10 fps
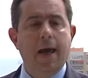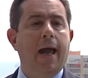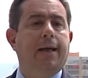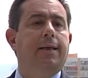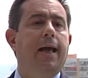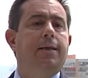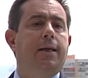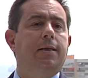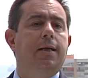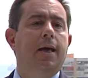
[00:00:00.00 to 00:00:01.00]

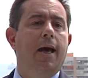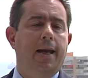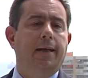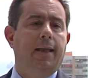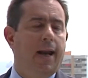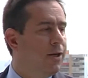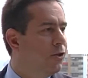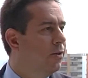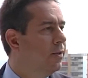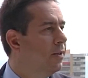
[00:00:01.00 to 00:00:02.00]
exchanges, and interaction.